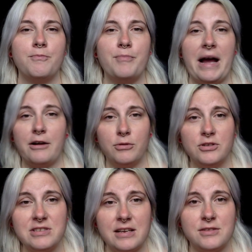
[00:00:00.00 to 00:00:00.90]

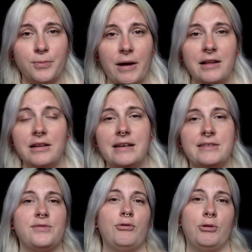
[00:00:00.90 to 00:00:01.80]
backwards as well
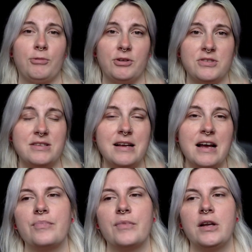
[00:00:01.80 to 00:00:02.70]
as forwards.
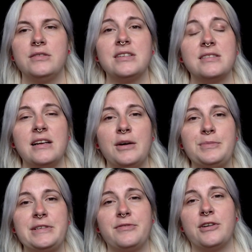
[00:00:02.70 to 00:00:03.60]
This can help
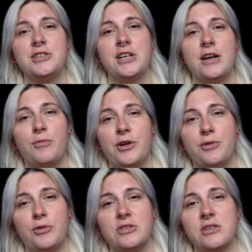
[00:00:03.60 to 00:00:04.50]
differentiate where the
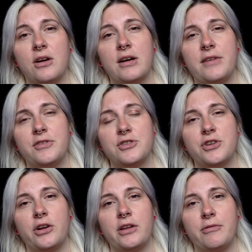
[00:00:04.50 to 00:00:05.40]
words are if you're
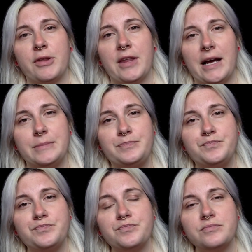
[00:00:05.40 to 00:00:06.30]
struggling with that.
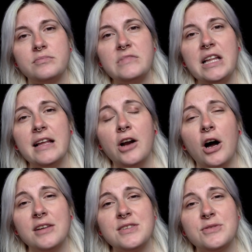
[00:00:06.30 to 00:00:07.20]
It
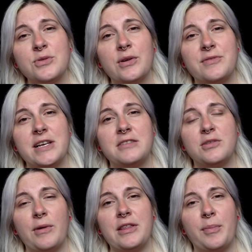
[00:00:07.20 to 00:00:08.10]
also sort of takes
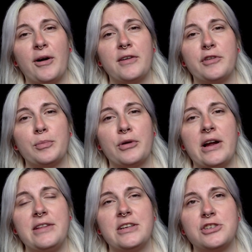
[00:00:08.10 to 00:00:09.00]
away the part of your
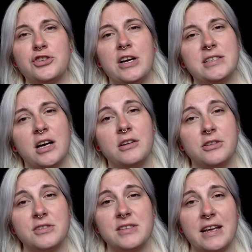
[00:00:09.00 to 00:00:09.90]
brain that's trying to
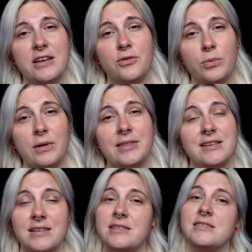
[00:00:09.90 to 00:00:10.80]
understand what the
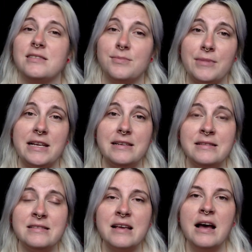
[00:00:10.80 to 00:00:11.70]
sentence
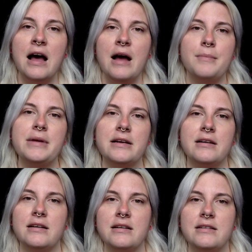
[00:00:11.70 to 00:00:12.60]
means,
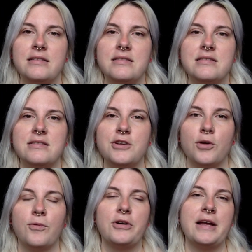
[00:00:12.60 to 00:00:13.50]
because
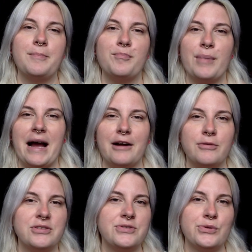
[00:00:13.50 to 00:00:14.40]
you're working
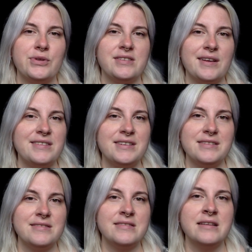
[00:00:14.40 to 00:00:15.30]
backwards through the
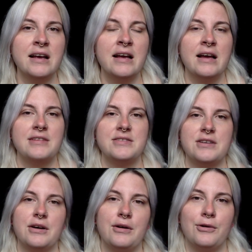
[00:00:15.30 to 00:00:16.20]
sentence.
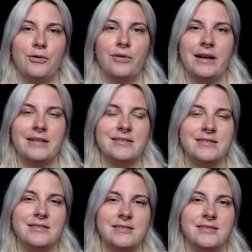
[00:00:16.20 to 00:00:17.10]
So
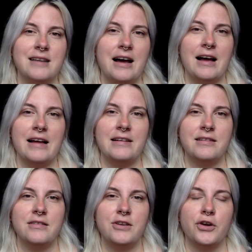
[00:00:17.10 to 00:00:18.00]
it's not,
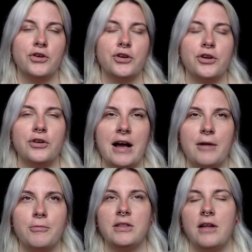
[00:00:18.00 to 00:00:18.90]
you're
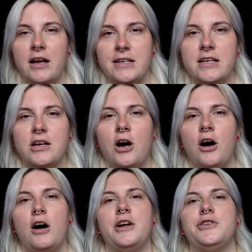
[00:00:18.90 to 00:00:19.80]
not relying
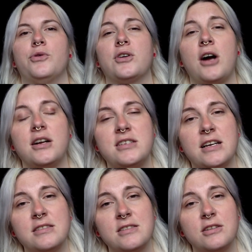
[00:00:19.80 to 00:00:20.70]
on your
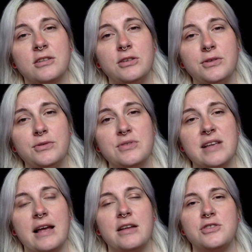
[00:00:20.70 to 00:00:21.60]
context clues
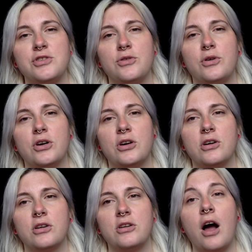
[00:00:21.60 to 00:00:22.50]
and
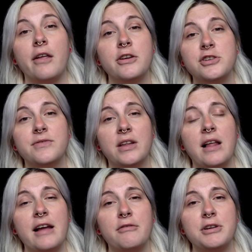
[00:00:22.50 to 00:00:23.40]
your knowledge of the
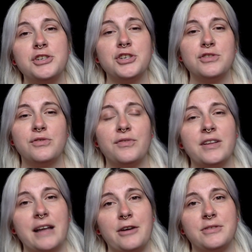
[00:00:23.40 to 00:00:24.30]
language to
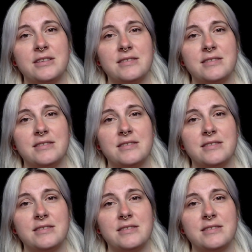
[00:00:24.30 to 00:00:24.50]
fill out the